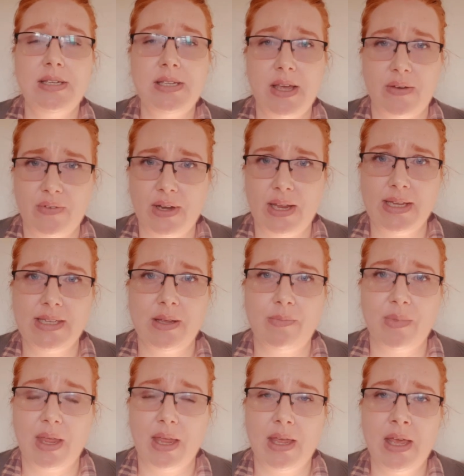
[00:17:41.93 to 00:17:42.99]
Definitely
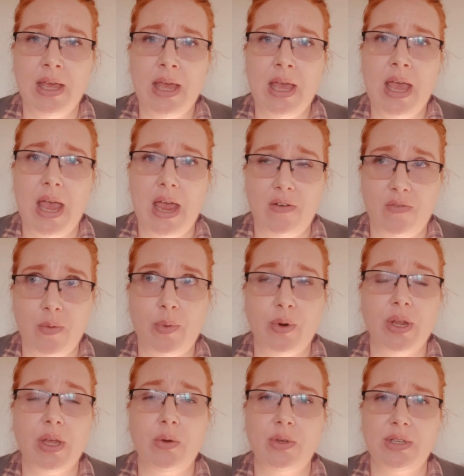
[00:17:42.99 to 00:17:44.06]
something
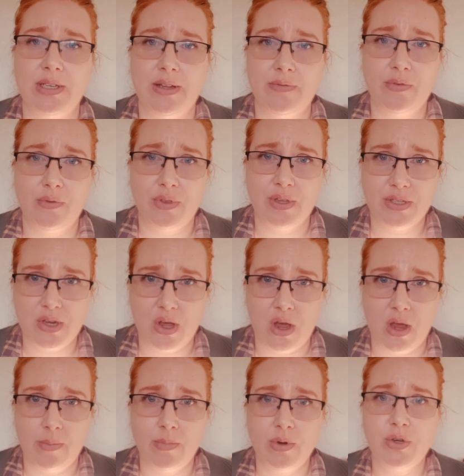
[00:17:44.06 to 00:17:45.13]
everybody who has lived through this time